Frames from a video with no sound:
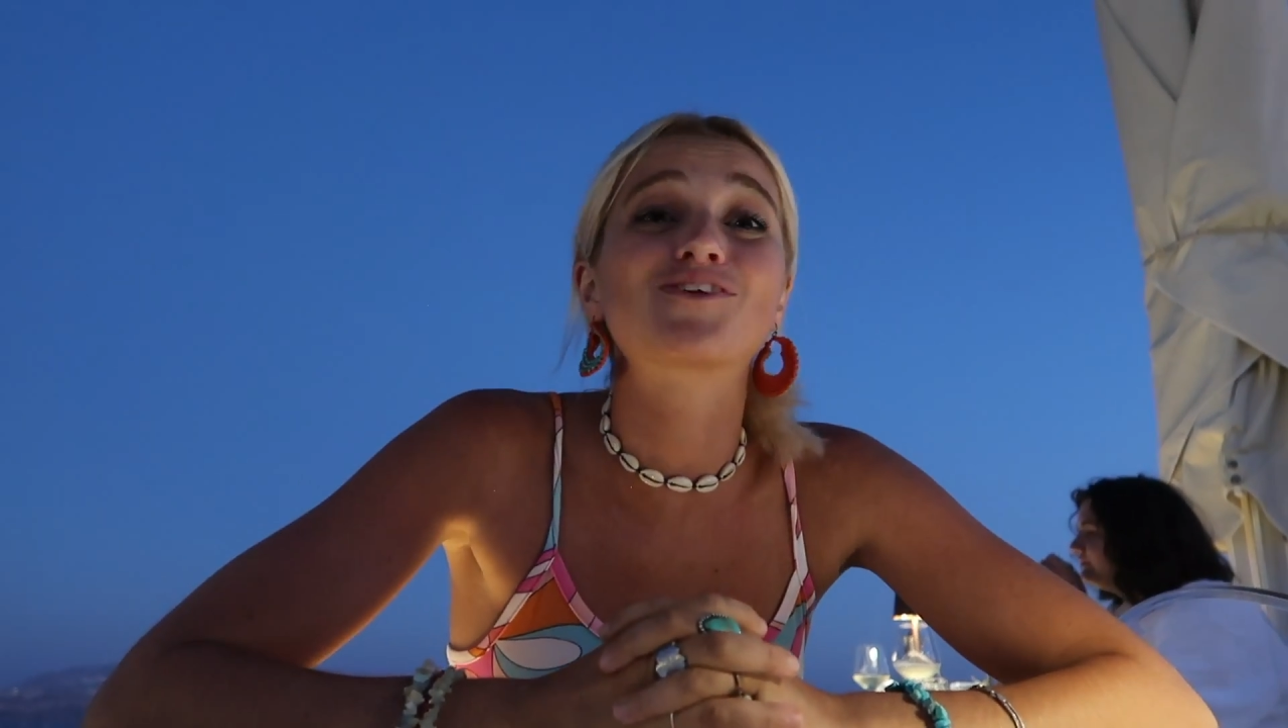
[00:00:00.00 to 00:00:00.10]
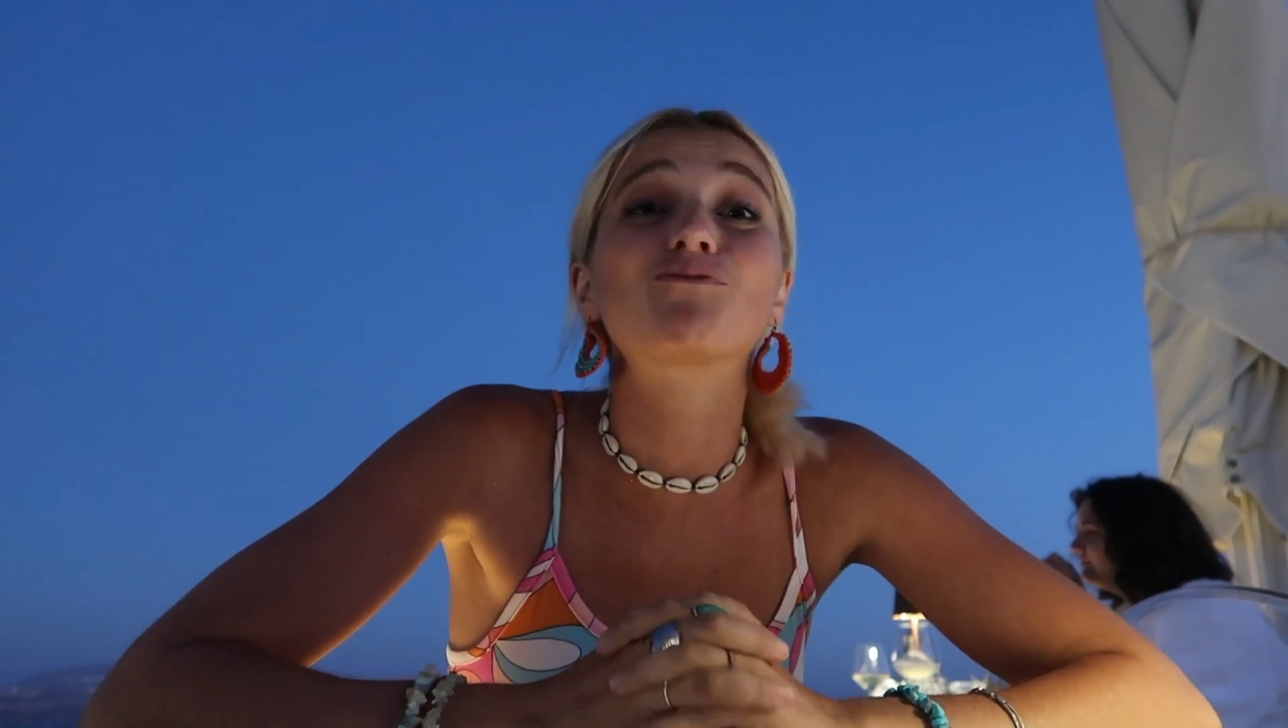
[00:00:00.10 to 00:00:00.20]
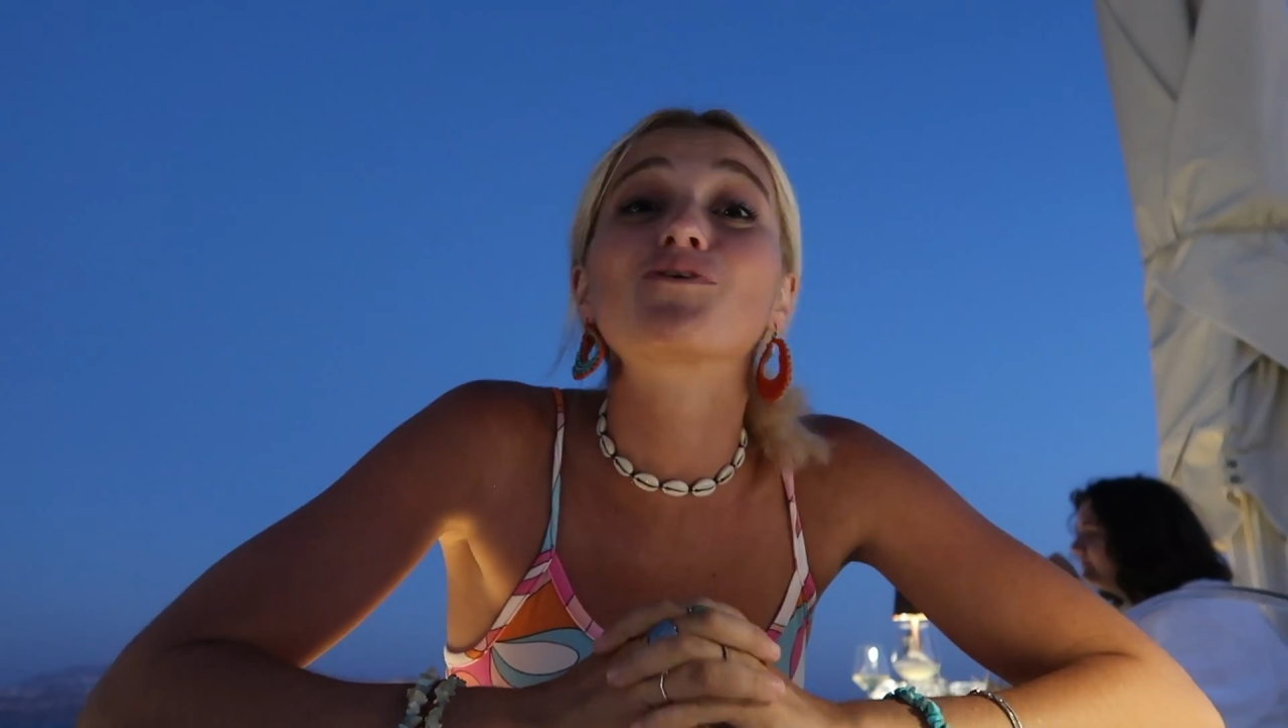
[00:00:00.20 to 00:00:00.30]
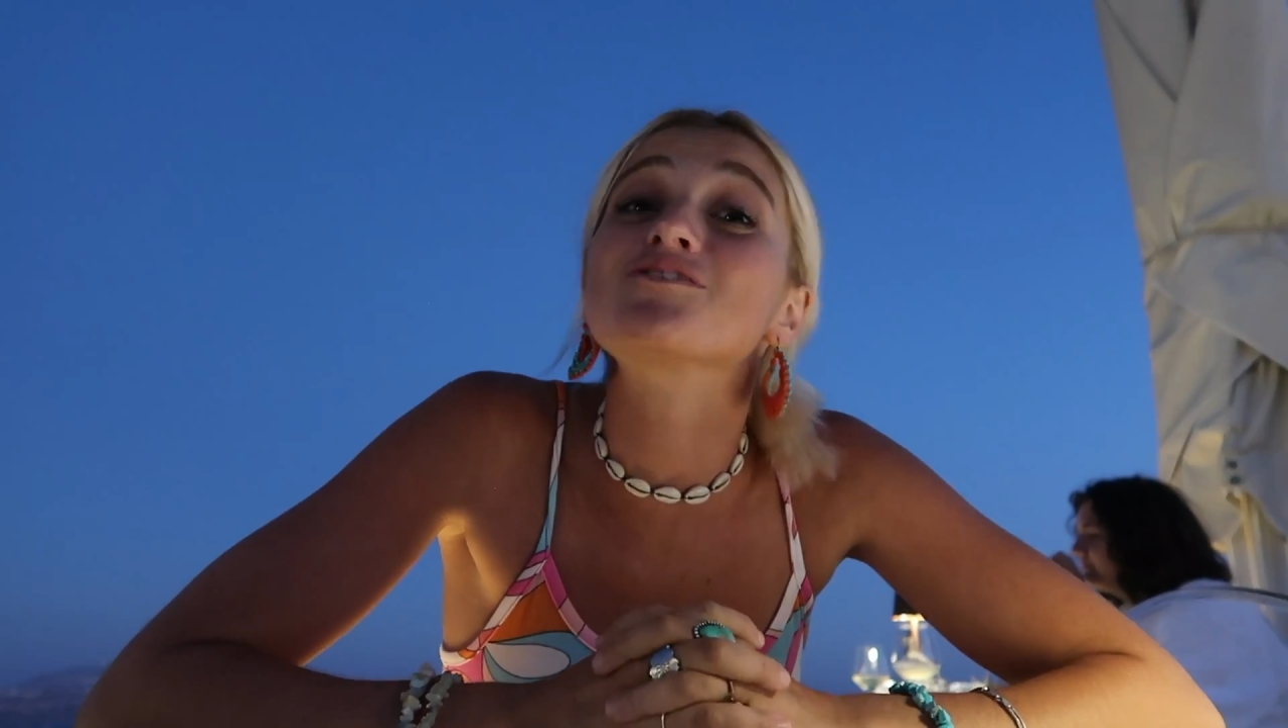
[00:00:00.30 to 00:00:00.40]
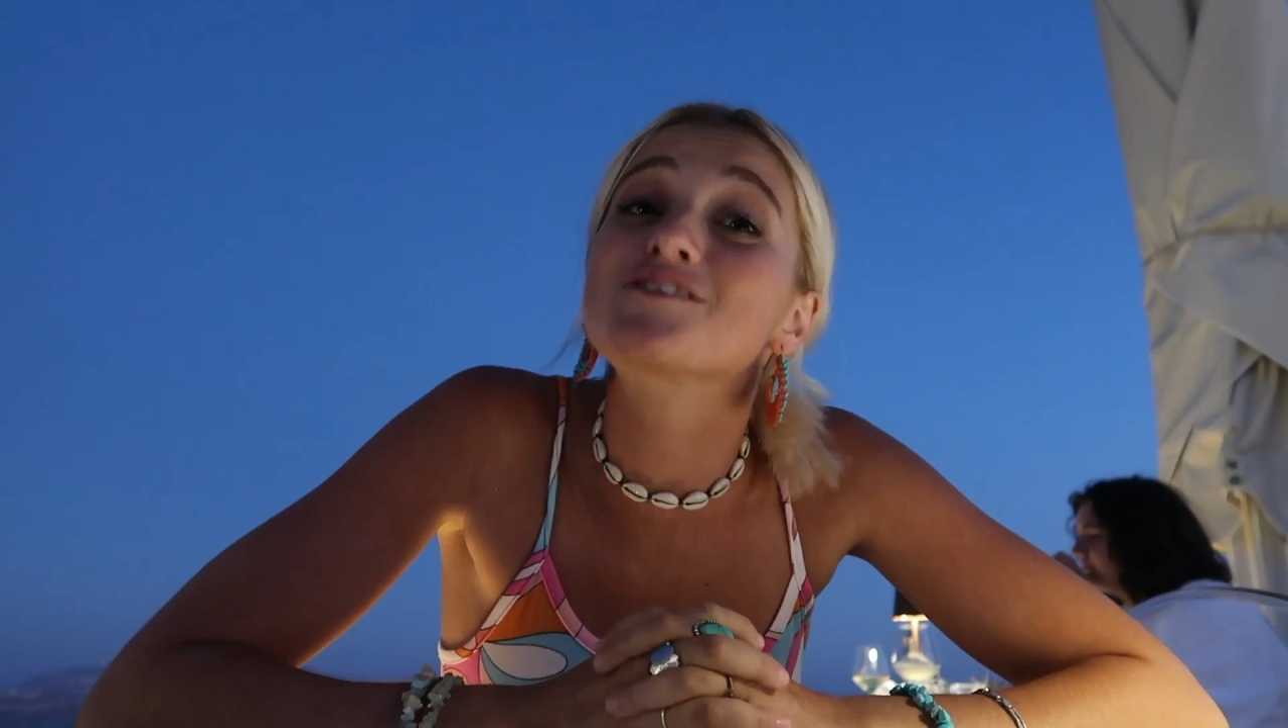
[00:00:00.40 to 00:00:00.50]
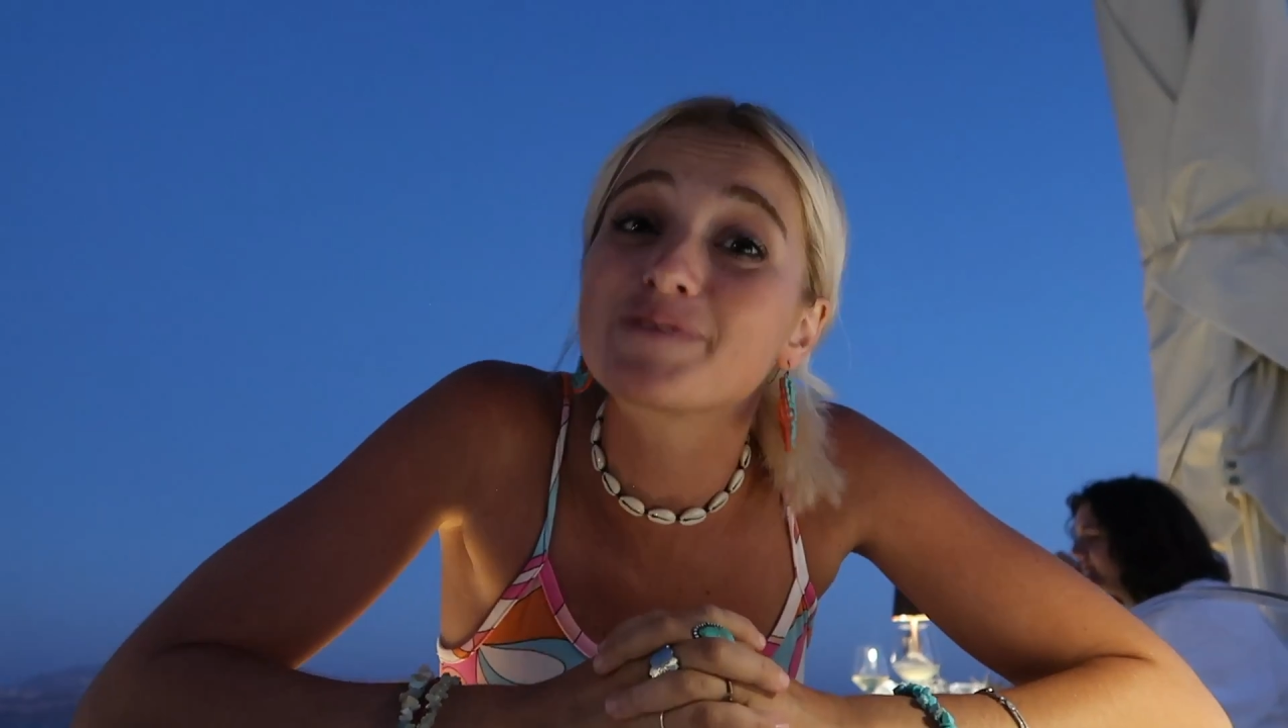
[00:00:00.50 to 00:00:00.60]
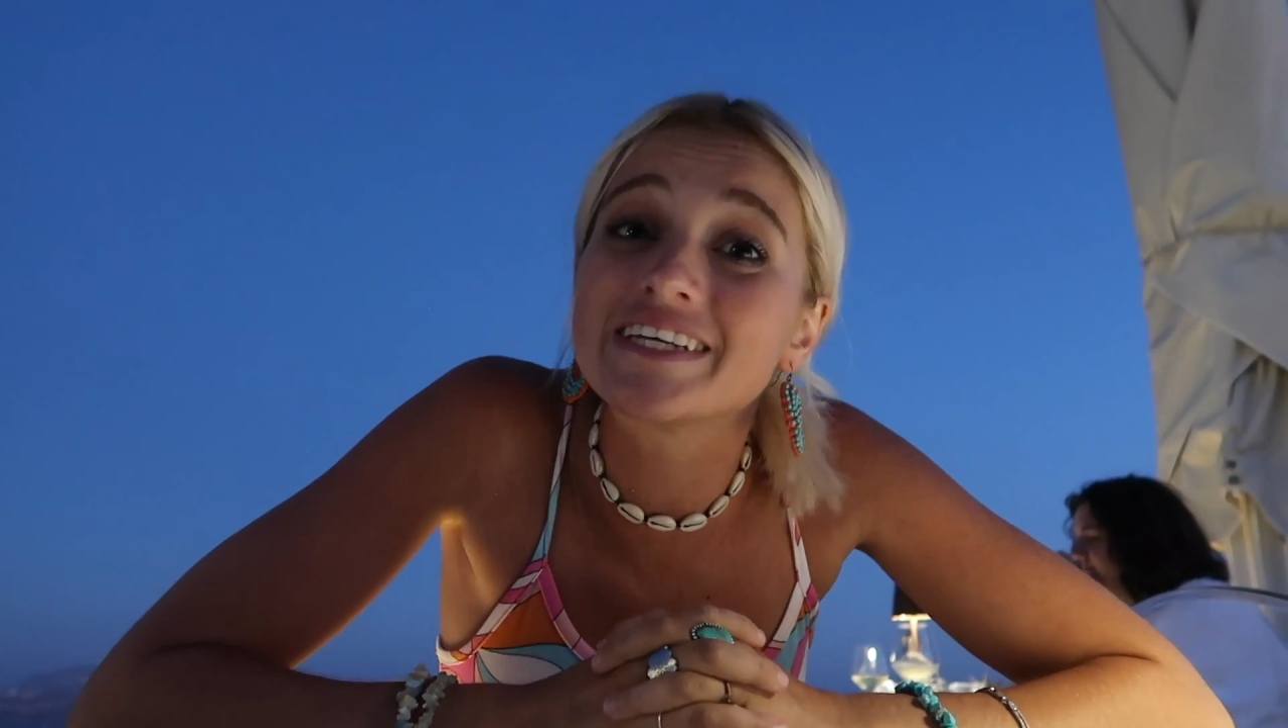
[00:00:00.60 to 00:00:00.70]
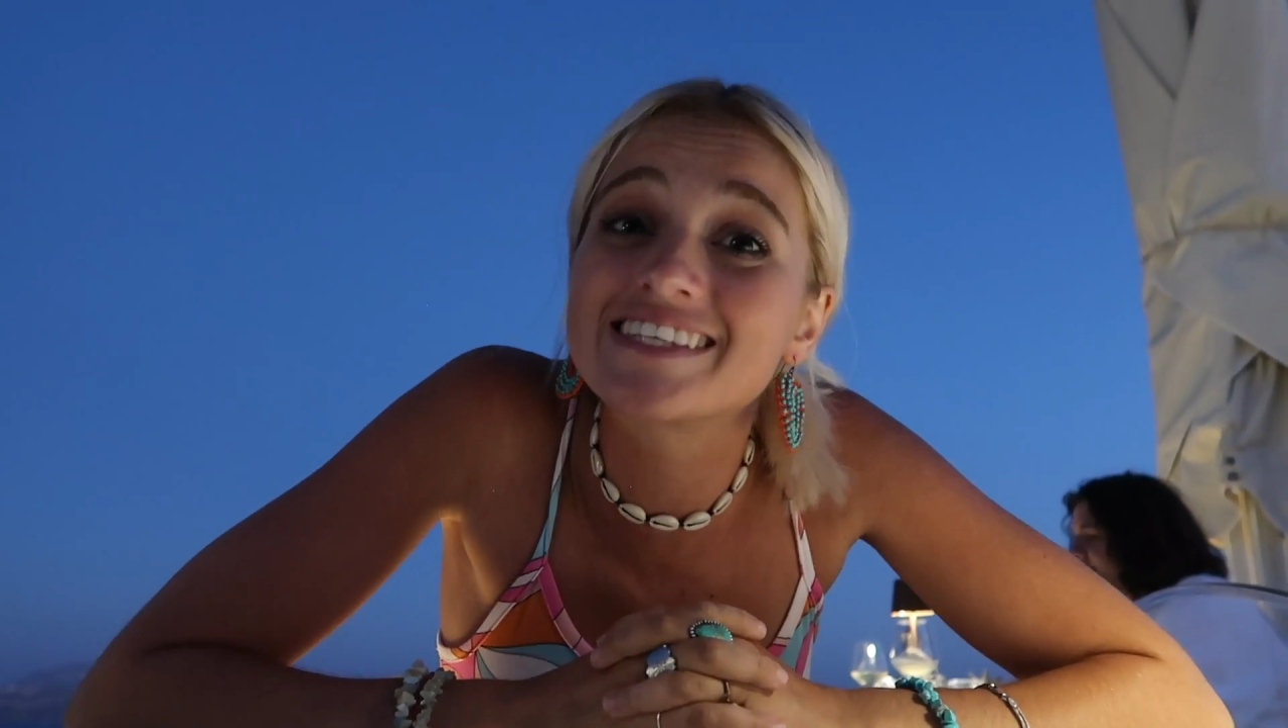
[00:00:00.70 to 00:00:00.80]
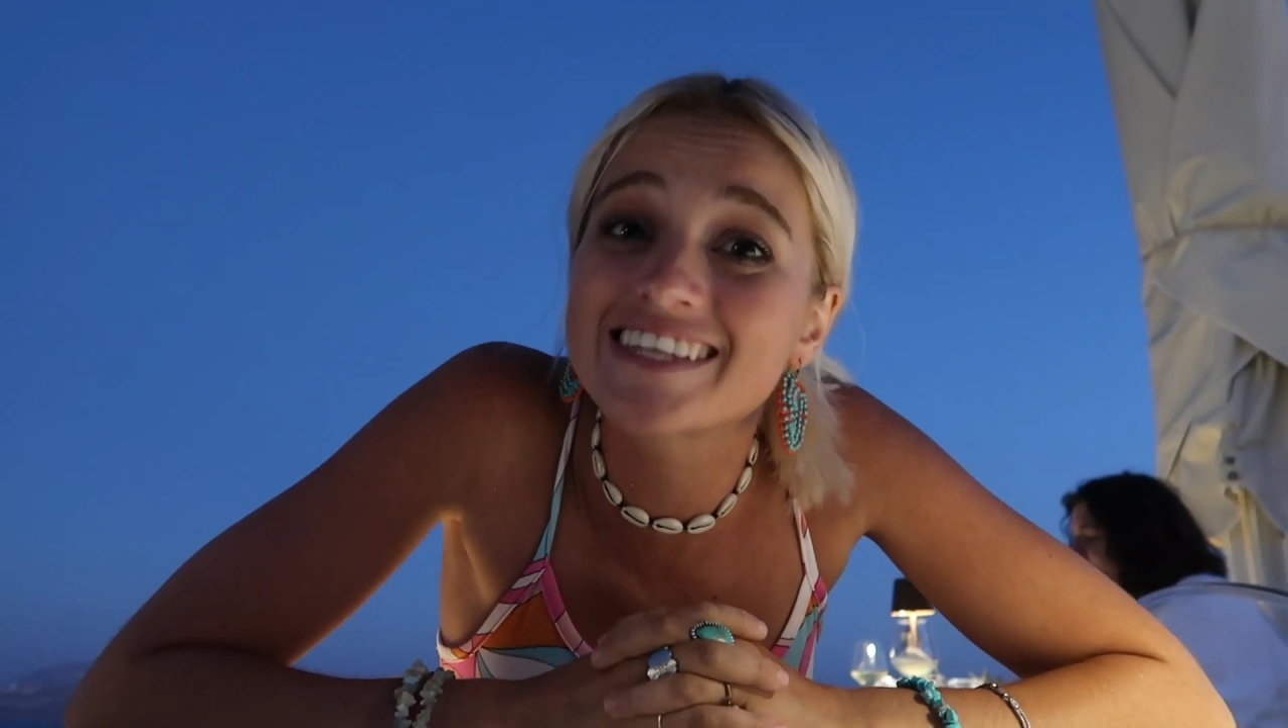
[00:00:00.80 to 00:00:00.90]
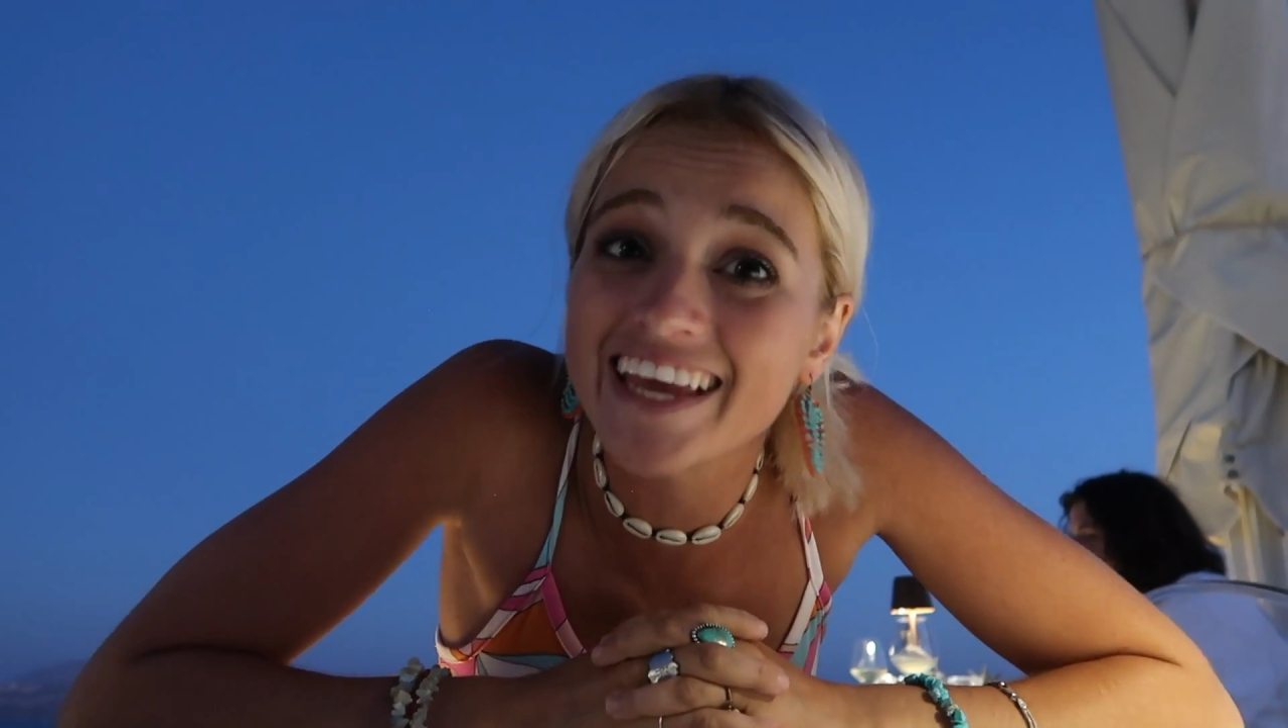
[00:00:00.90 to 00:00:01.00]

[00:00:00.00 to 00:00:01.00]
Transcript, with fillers: The wildebeest